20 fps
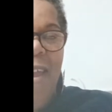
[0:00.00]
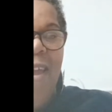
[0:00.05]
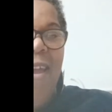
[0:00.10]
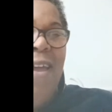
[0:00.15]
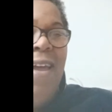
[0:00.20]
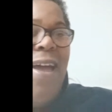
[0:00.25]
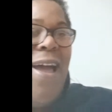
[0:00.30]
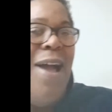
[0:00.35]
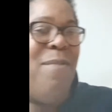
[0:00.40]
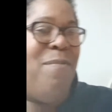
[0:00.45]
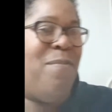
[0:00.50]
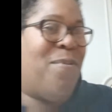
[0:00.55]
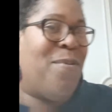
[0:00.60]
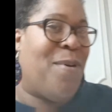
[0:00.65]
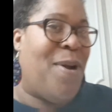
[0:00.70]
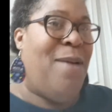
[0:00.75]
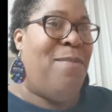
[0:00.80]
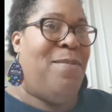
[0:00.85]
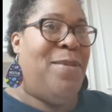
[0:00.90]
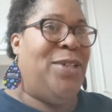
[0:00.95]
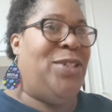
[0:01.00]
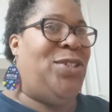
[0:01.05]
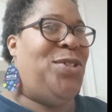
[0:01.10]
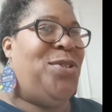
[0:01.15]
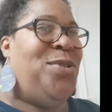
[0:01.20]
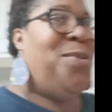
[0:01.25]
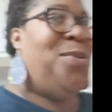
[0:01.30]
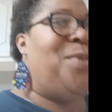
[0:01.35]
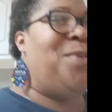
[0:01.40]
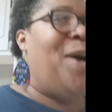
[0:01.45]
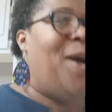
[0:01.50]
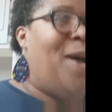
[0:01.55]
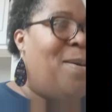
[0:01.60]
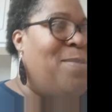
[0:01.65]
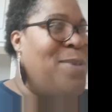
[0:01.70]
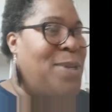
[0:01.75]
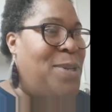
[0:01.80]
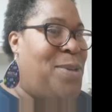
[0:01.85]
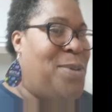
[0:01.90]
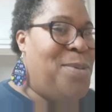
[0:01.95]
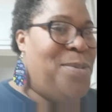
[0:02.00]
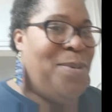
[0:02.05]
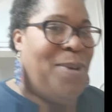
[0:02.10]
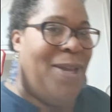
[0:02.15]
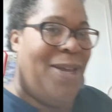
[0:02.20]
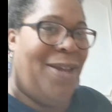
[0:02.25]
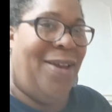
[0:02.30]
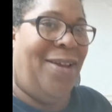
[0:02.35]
I promise you, I'm gonna do it.